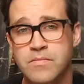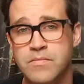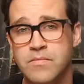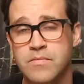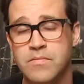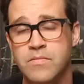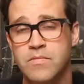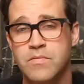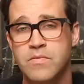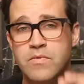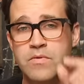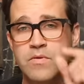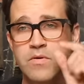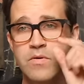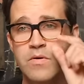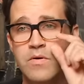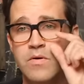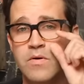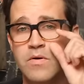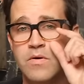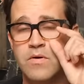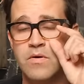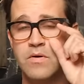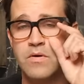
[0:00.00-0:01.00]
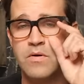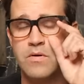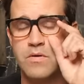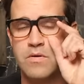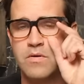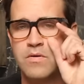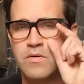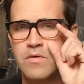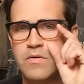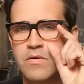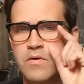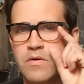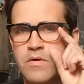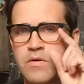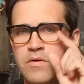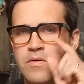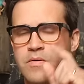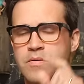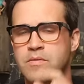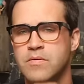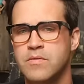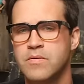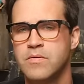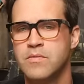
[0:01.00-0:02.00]

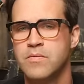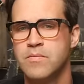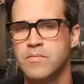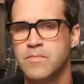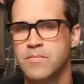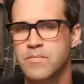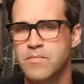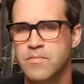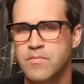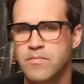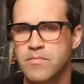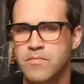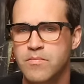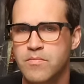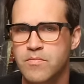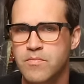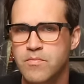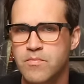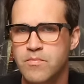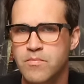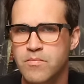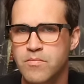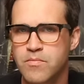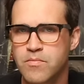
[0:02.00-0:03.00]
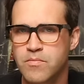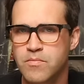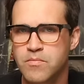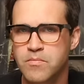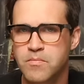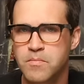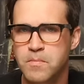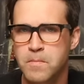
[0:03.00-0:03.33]
The person shown says nothing.